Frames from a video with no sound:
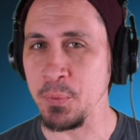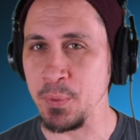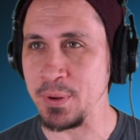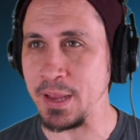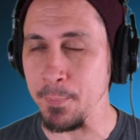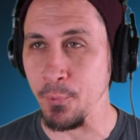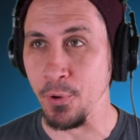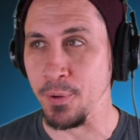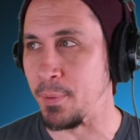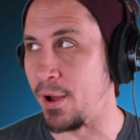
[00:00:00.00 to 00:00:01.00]
we would get
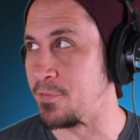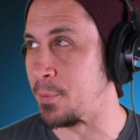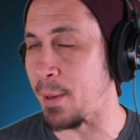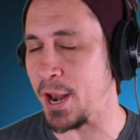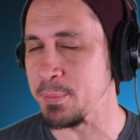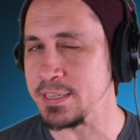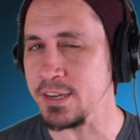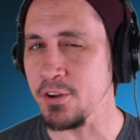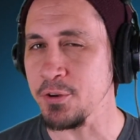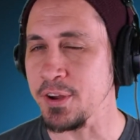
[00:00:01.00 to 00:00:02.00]
more of the Battle Beast
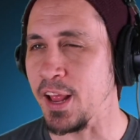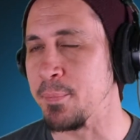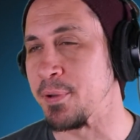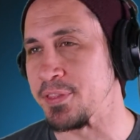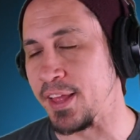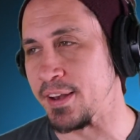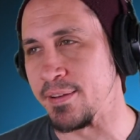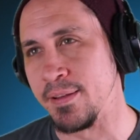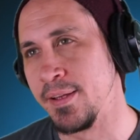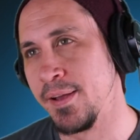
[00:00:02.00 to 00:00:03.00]
character again, but
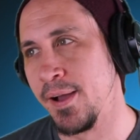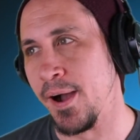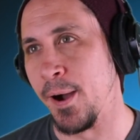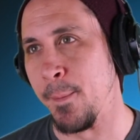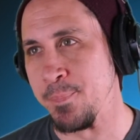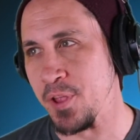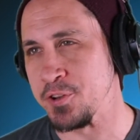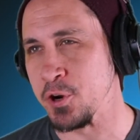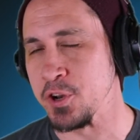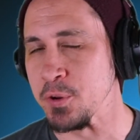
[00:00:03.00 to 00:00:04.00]
then it
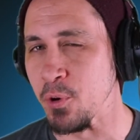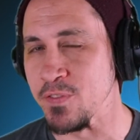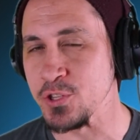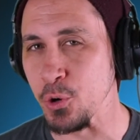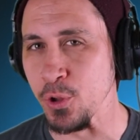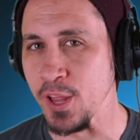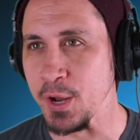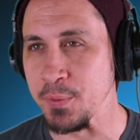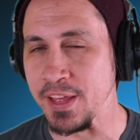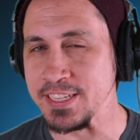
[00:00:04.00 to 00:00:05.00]
turned into more of a
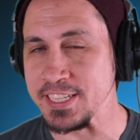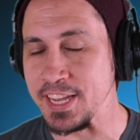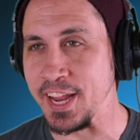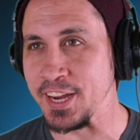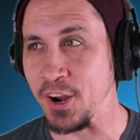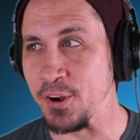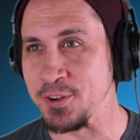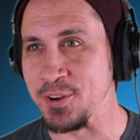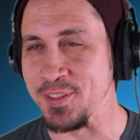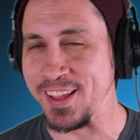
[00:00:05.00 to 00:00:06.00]
storyline with that DA
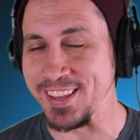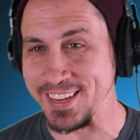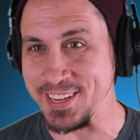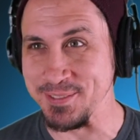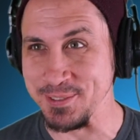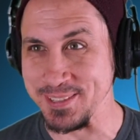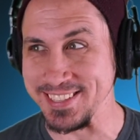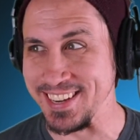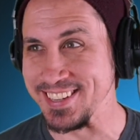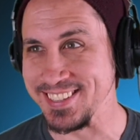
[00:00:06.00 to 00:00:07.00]
character, that, like, evil
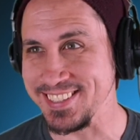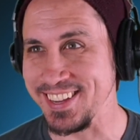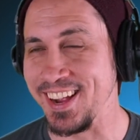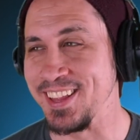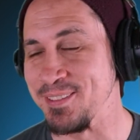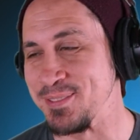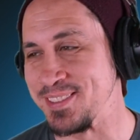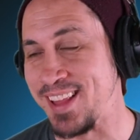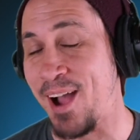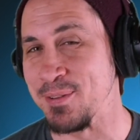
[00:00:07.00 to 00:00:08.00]
scientist guy that was
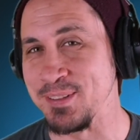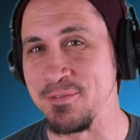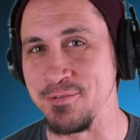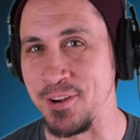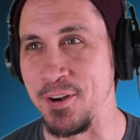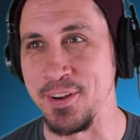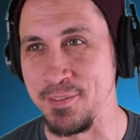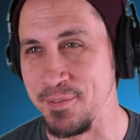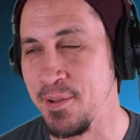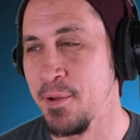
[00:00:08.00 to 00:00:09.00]
a
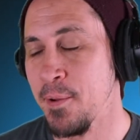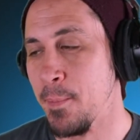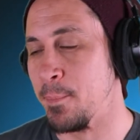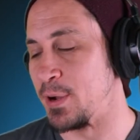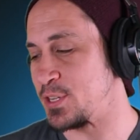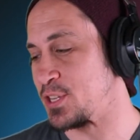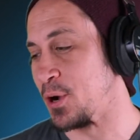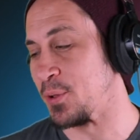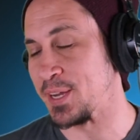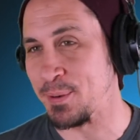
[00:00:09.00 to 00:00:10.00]
very much
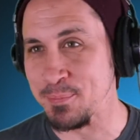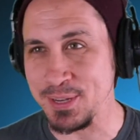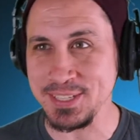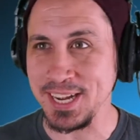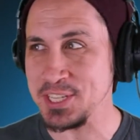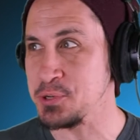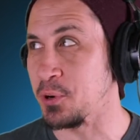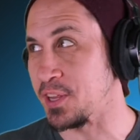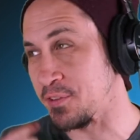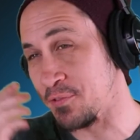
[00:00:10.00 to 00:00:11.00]
so, like, a mustache
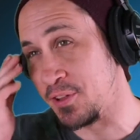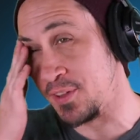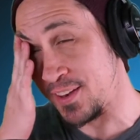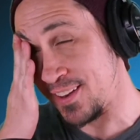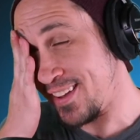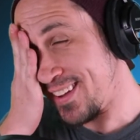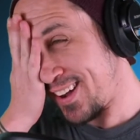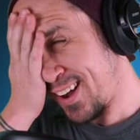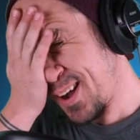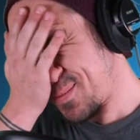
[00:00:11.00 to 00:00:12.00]
twirling villain
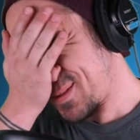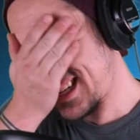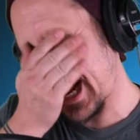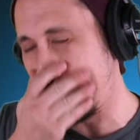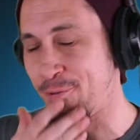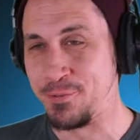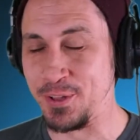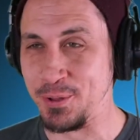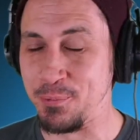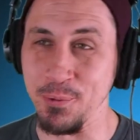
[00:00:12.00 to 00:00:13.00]
style
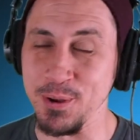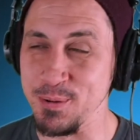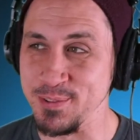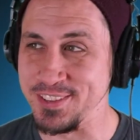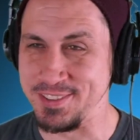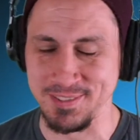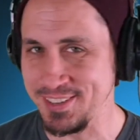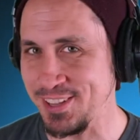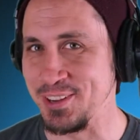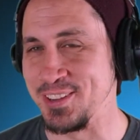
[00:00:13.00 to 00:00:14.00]
villain, where he was
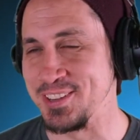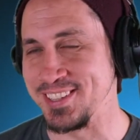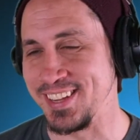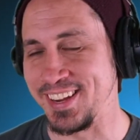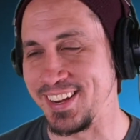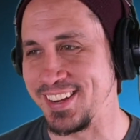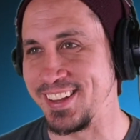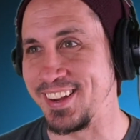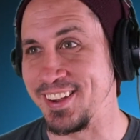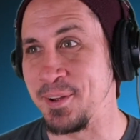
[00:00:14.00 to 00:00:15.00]
clearly just like
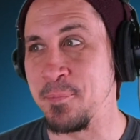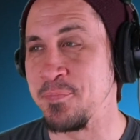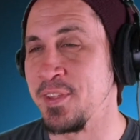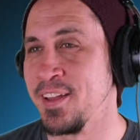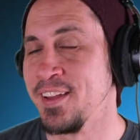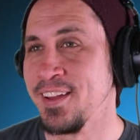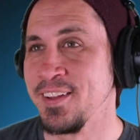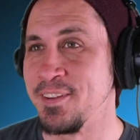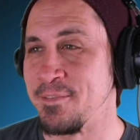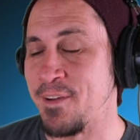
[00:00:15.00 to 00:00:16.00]
a
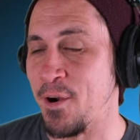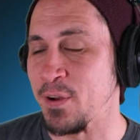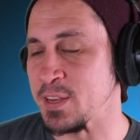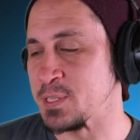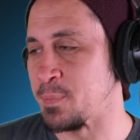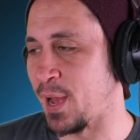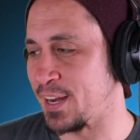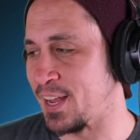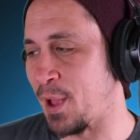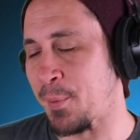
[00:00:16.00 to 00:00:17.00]
nefarious bad
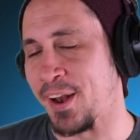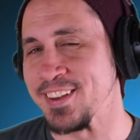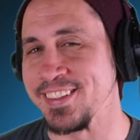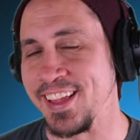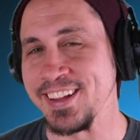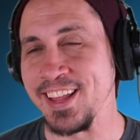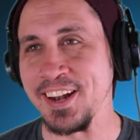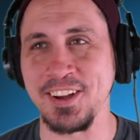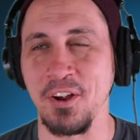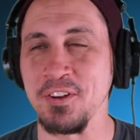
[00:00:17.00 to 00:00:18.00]
guy. But I did like that
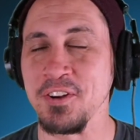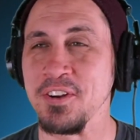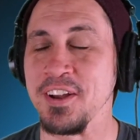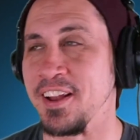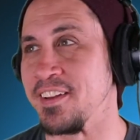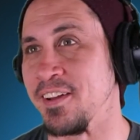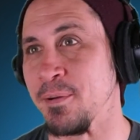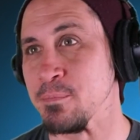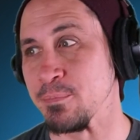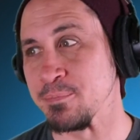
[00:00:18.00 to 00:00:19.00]
character, and